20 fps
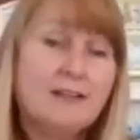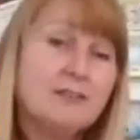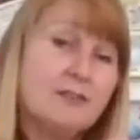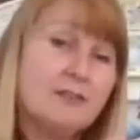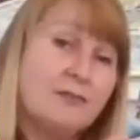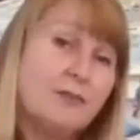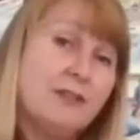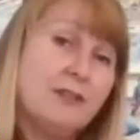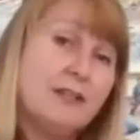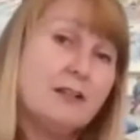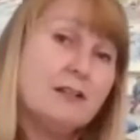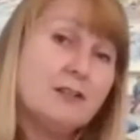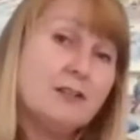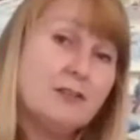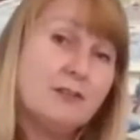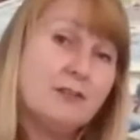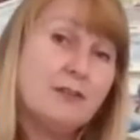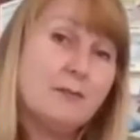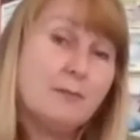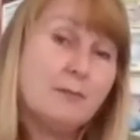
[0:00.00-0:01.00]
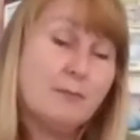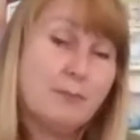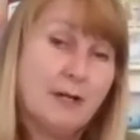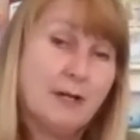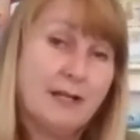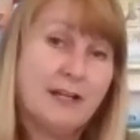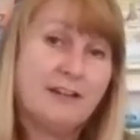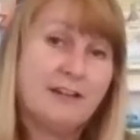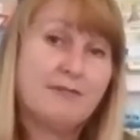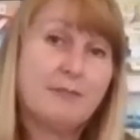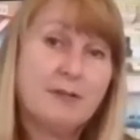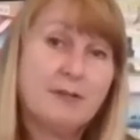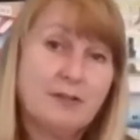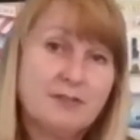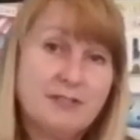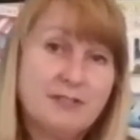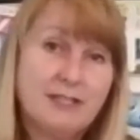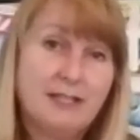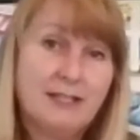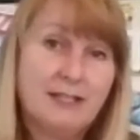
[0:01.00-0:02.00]
So if we include enough
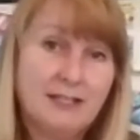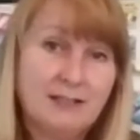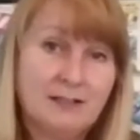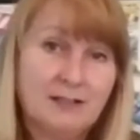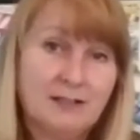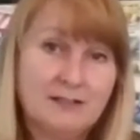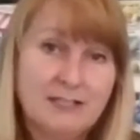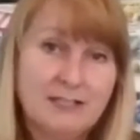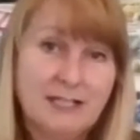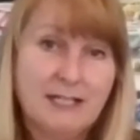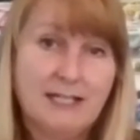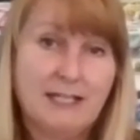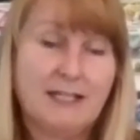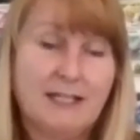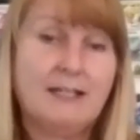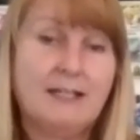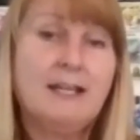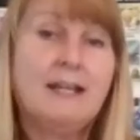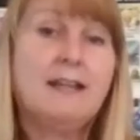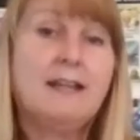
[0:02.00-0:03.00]
protein in our diet,